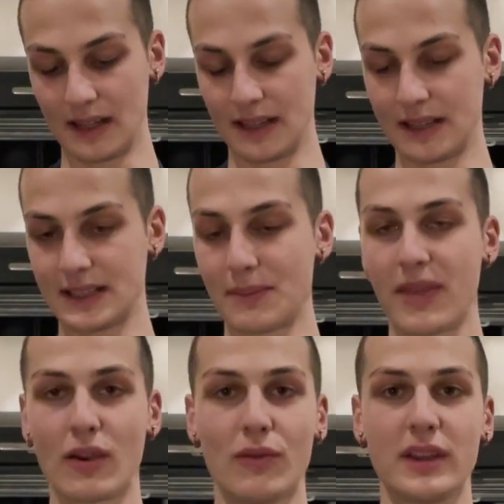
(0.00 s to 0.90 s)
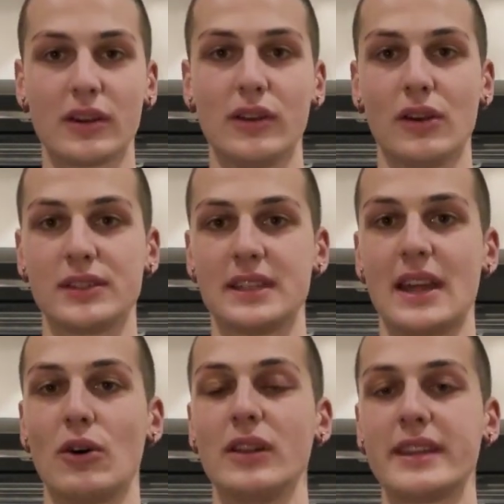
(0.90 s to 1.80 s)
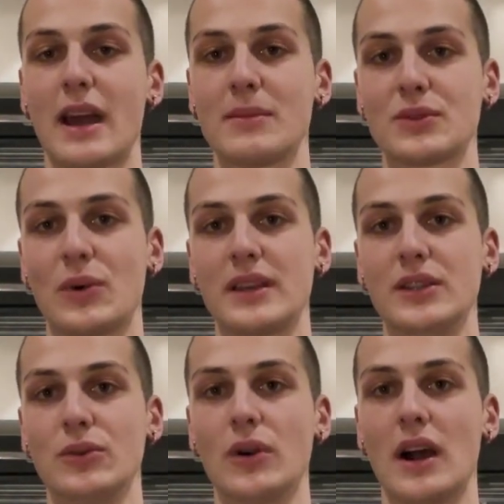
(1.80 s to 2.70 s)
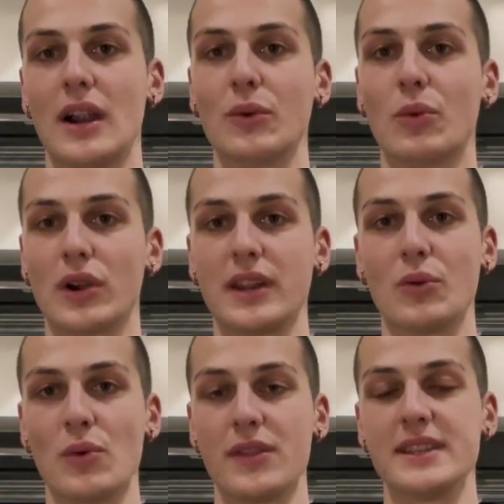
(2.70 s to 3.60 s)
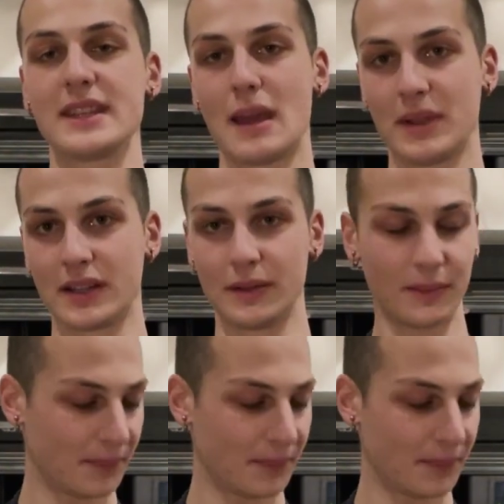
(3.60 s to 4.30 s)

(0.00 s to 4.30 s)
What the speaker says: something over your clothes at all times when you are working with this chemical.